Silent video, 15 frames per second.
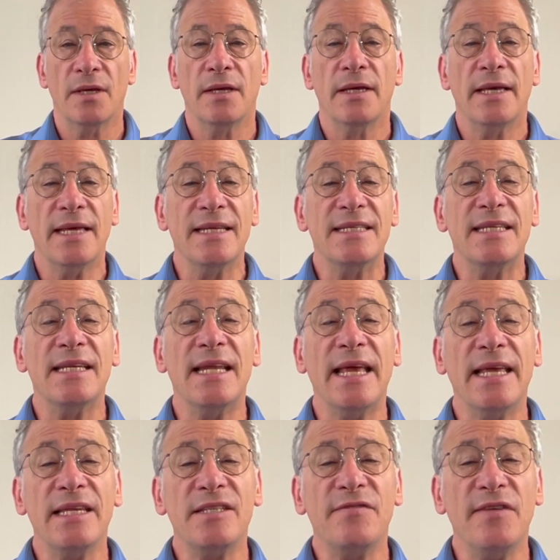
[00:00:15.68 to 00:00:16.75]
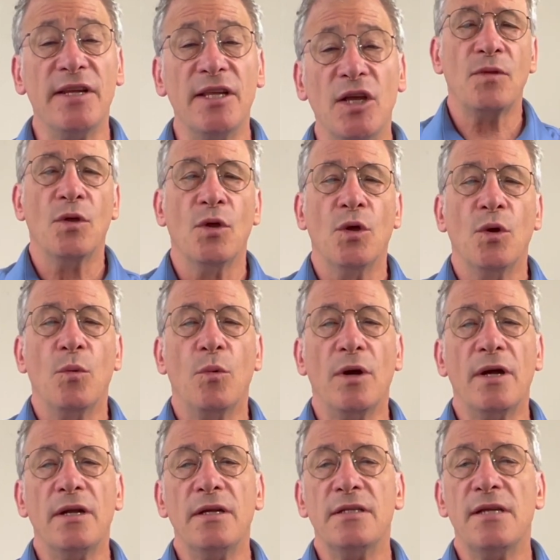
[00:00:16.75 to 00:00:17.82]
In today's video, we're
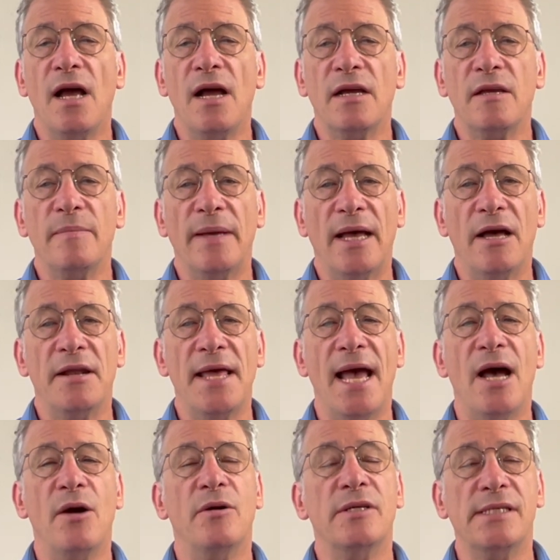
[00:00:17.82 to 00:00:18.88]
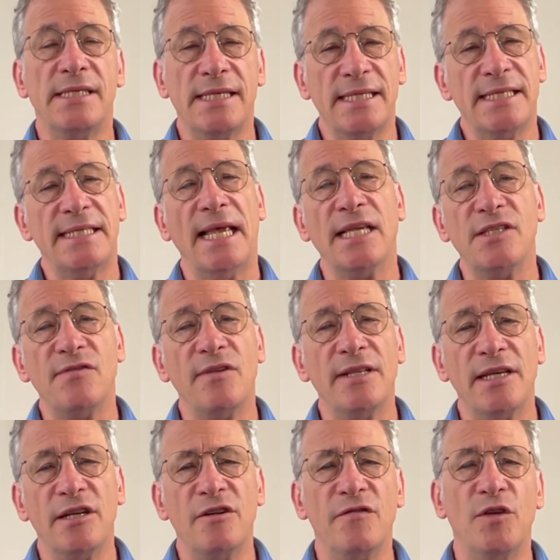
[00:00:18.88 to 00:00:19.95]
going to talk about how a successful
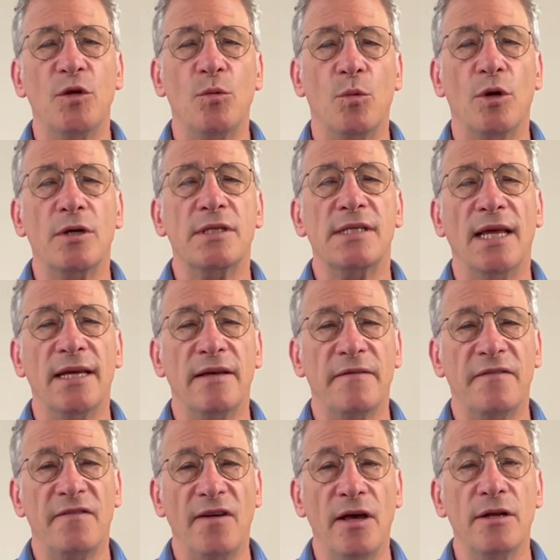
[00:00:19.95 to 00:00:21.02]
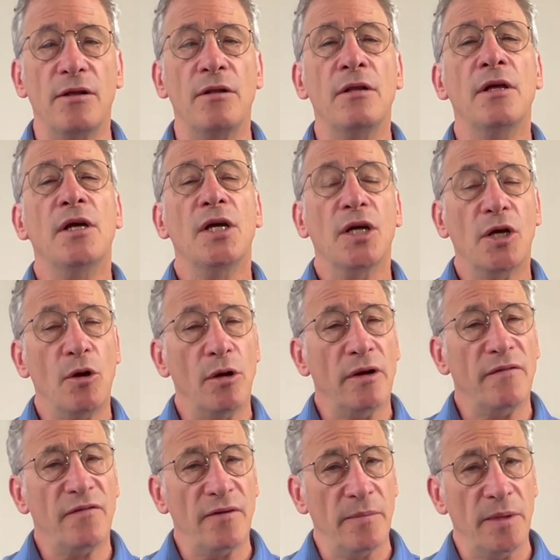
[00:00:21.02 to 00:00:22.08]
interview works like a funnel,
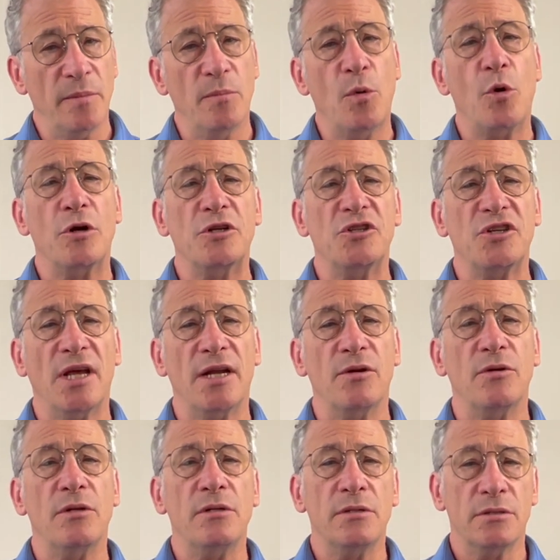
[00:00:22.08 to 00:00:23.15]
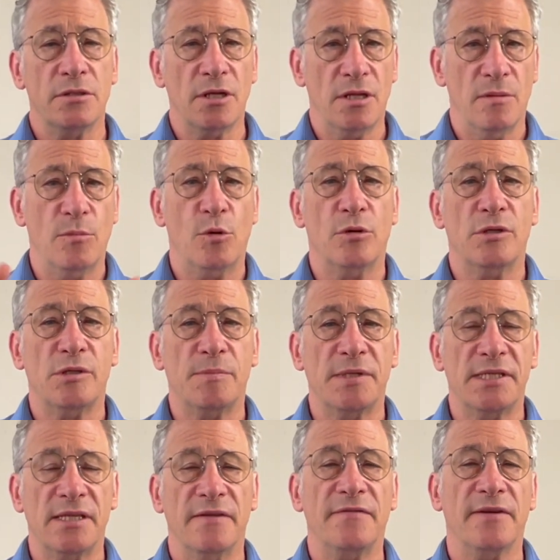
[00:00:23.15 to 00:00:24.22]
going from the more general to the more
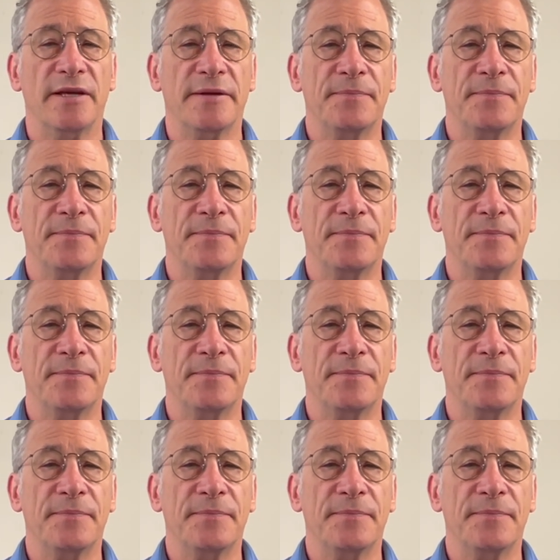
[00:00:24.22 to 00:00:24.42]
specific.